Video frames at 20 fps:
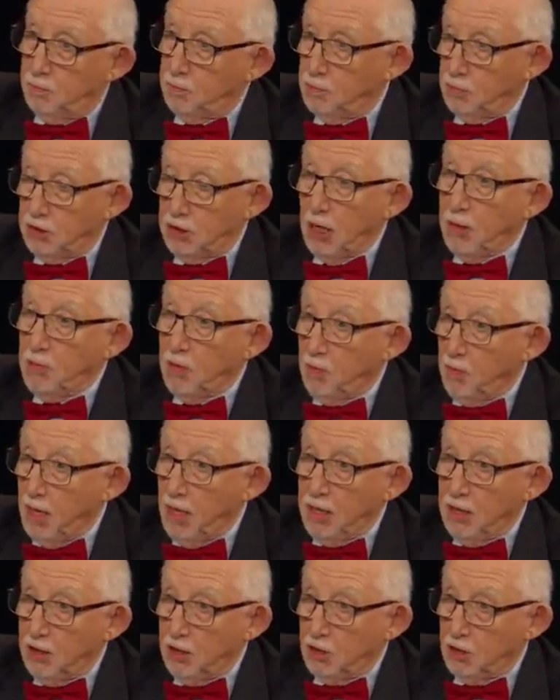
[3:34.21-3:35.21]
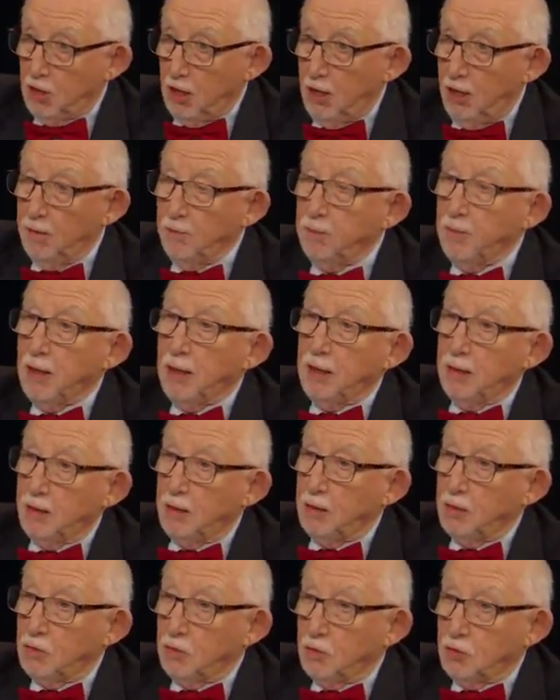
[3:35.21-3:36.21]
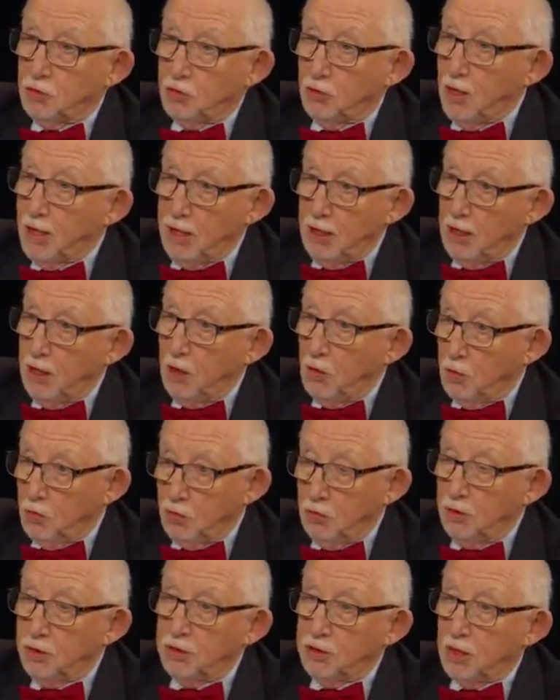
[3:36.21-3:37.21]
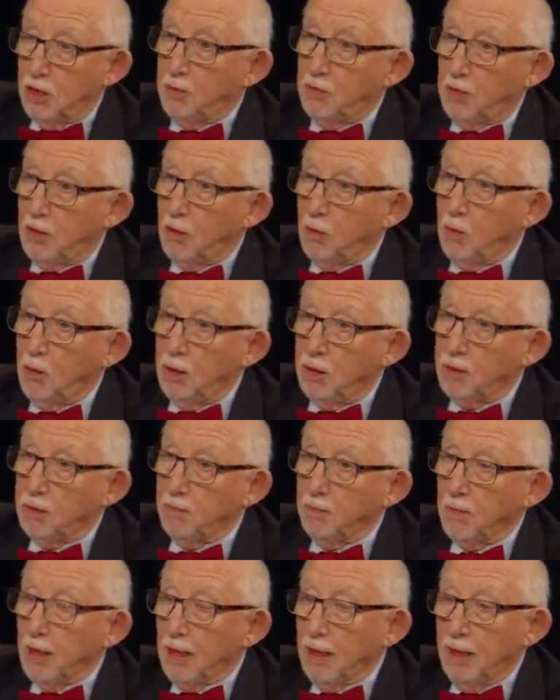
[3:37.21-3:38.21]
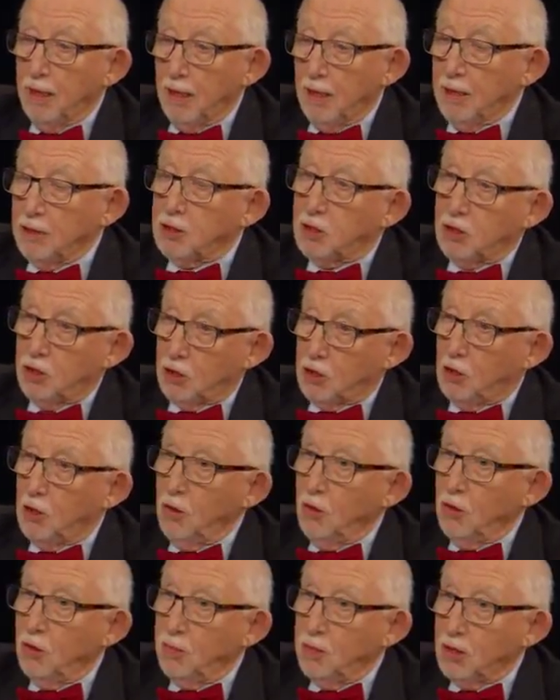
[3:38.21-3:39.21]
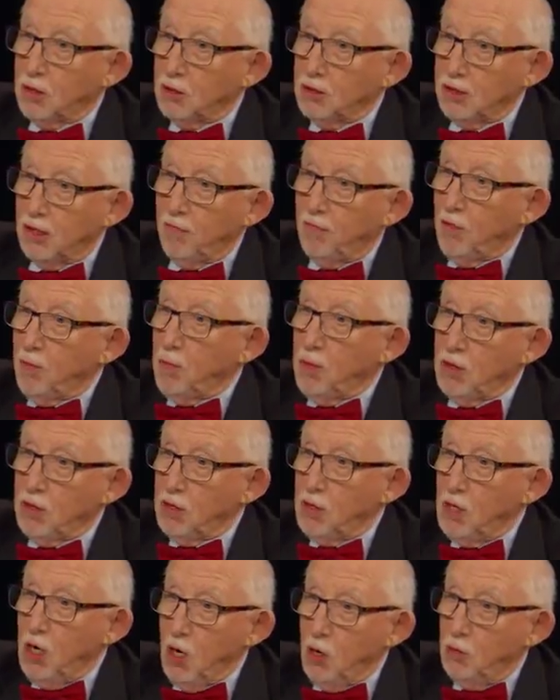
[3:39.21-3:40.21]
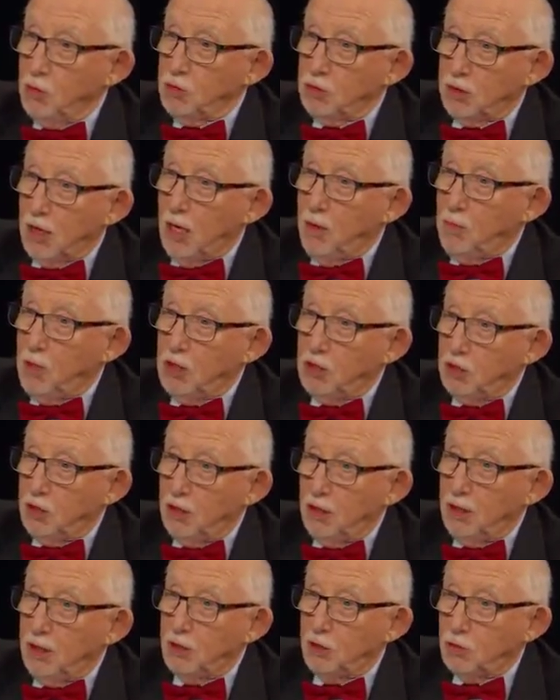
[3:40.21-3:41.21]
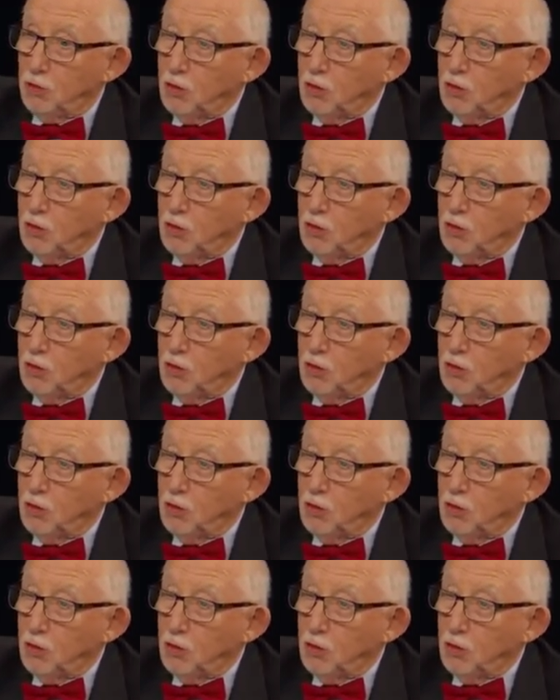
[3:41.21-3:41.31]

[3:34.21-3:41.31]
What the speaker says: sum of money, say, that you're trading or doing something with, it's secure because everybody knows how much it is.